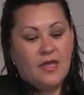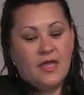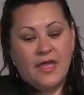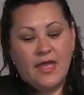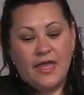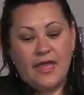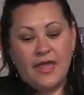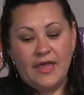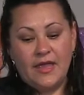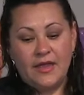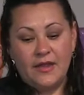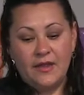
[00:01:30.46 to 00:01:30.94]

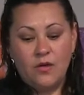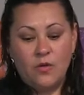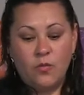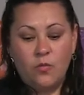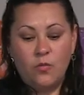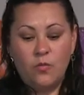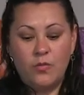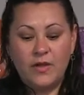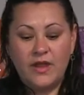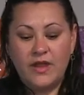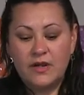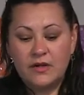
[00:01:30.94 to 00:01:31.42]
And
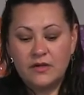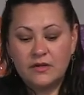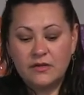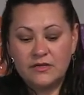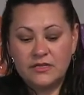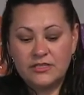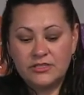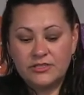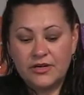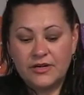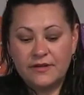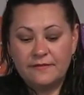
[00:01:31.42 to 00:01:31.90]
we are gonna
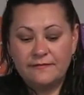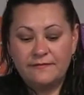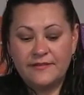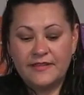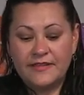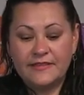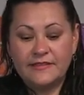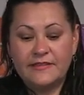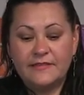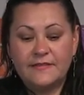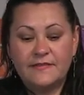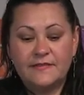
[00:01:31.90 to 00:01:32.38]
try to
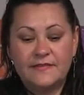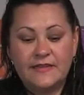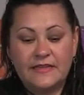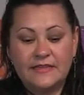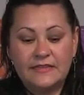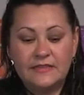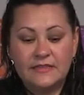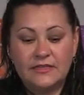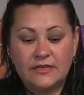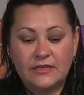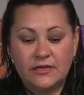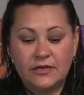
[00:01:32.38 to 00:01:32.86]
find the
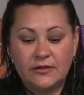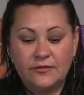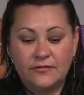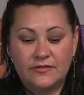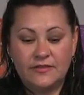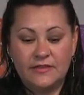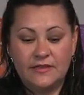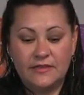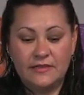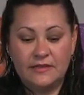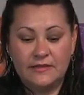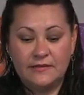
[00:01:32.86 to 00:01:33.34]
center of
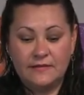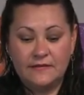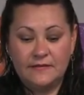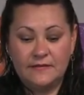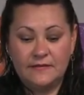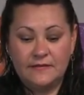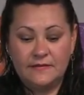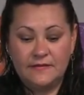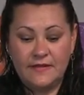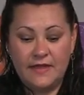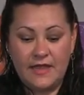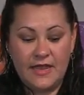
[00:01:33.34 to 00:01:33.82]

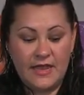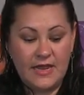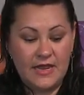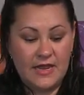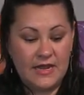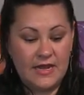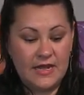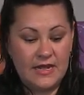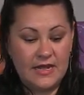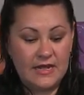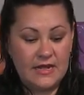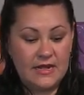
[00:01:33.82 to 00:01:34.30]
this.
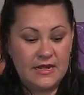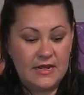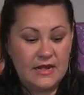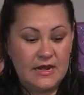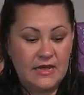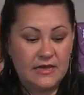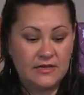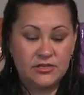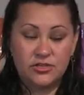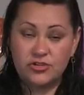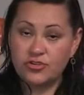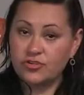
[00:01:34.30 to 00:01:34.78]
And
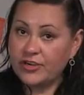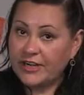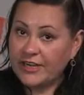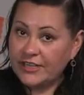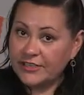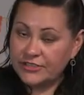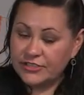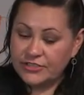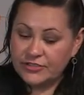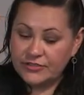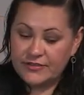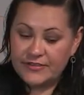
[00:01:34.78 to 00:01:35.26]
a
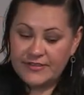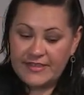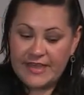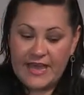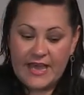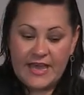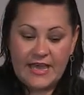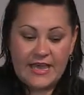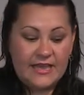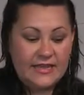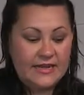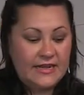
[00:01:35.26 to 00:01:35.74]
trick to
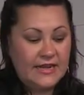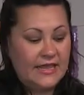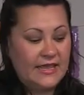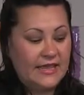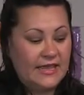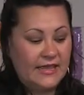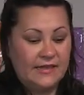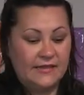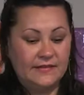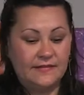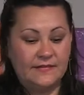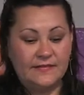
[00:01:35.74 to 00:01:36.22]
that
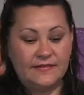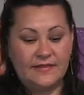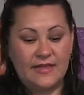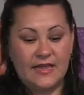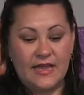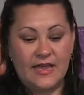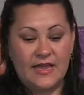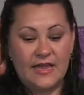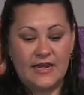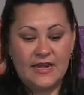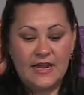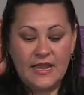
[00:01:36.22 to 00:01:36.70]
is
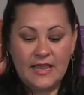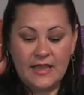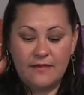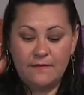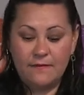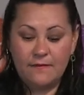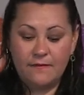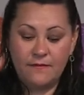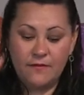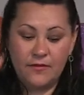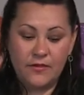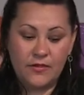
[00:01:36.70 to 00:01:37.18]
that if
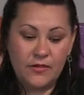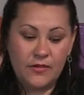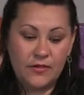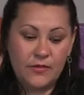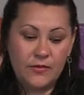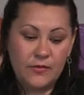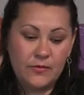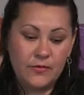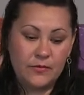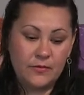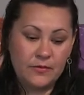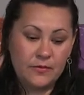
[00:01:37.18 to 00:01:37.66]

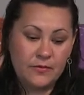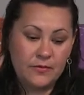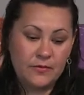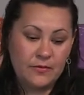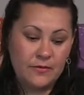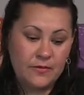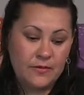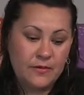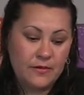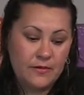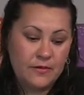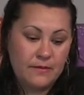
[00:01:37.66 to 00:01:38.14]
you
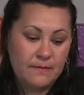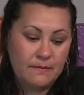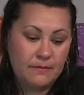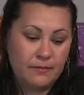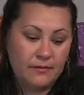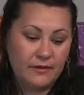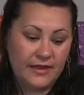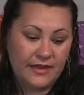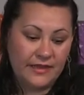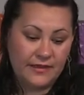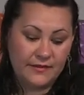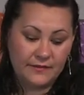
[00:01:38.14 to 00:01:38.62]

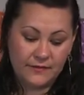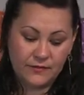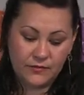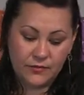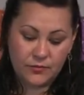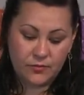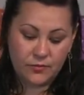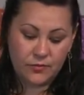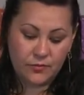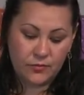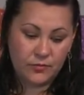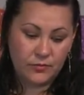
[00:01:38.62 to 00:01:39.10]
place
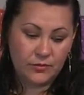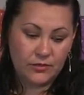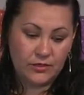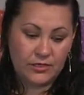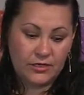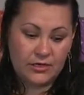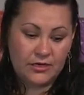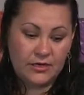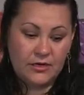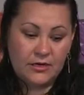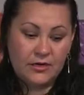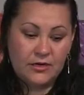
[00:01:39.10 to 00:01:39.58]
your
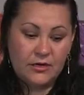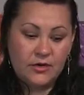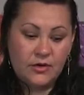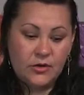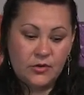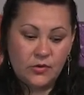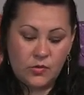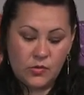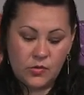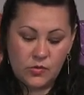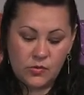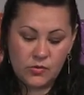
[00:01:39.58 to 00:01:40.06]
ruler
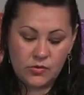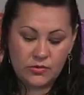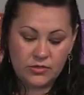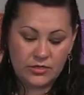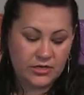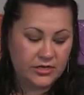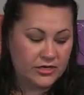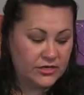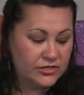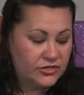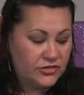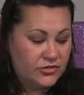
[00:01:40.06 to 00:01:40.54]

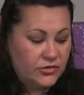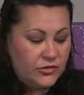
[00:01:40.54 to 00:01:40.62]
corner to